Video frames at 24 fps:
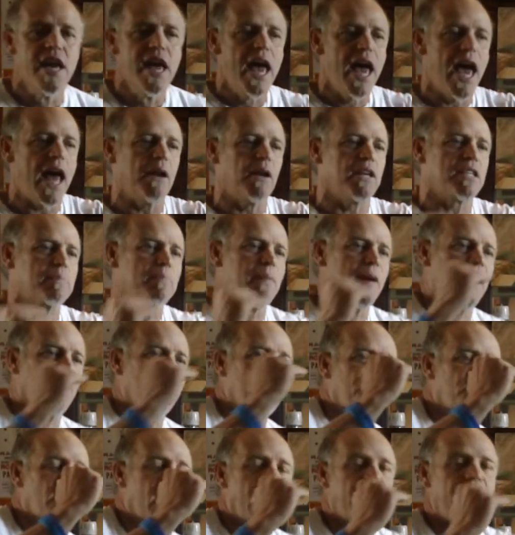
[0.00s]
And it's been a
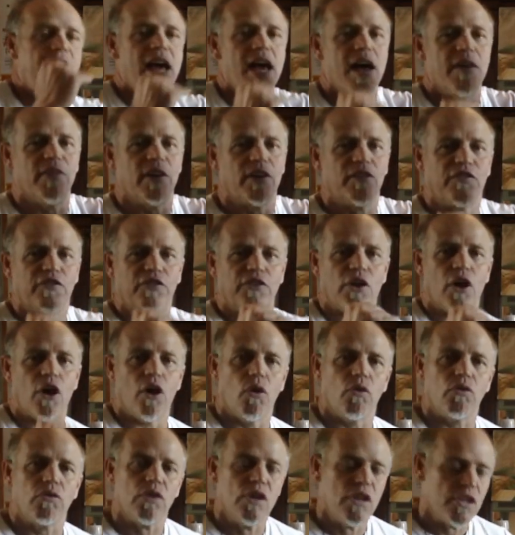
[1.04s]
fight, ebb and
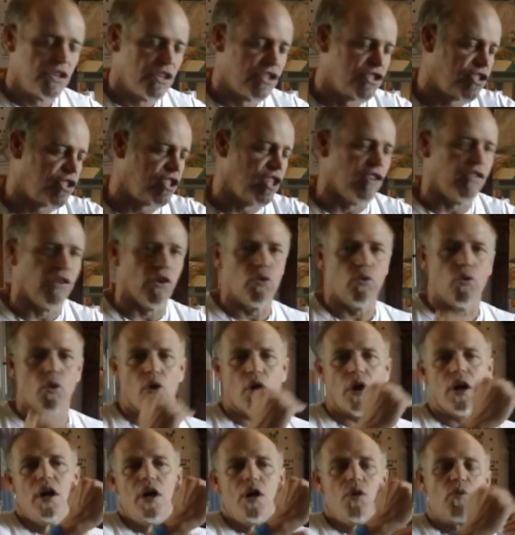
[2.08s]
flow, the Civil
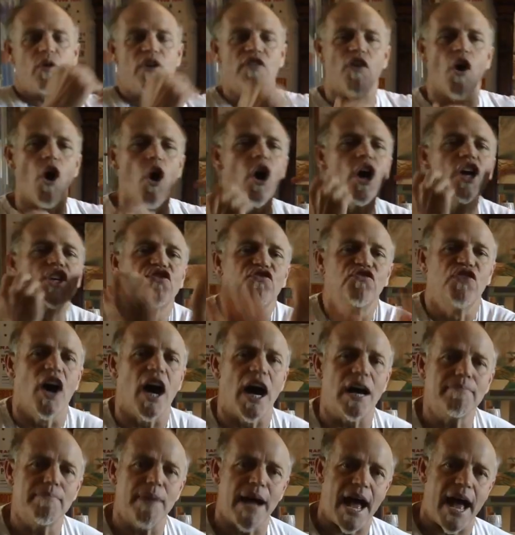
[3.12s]
War. We've always
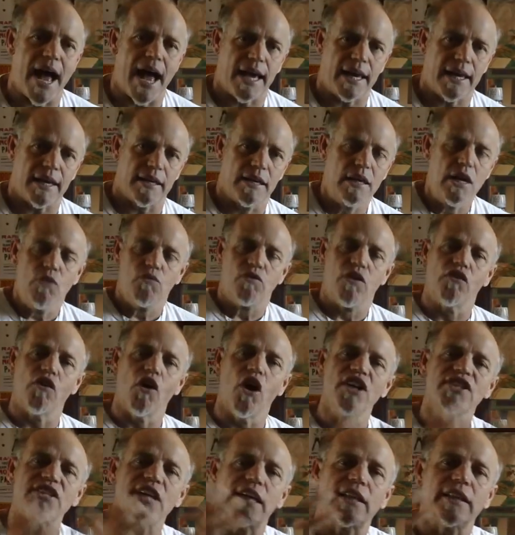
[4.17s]
fought back. We've
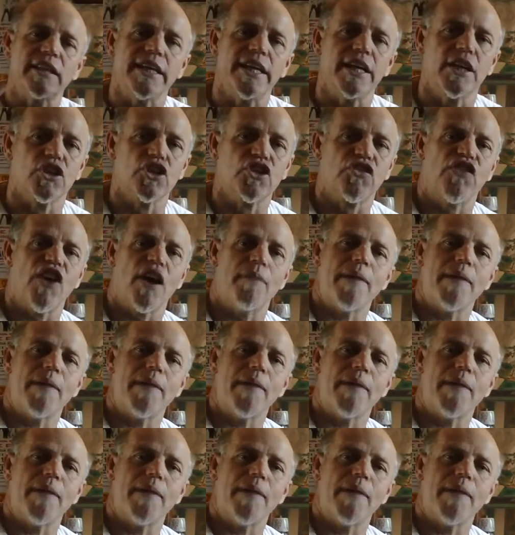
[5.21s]
always had leaders fight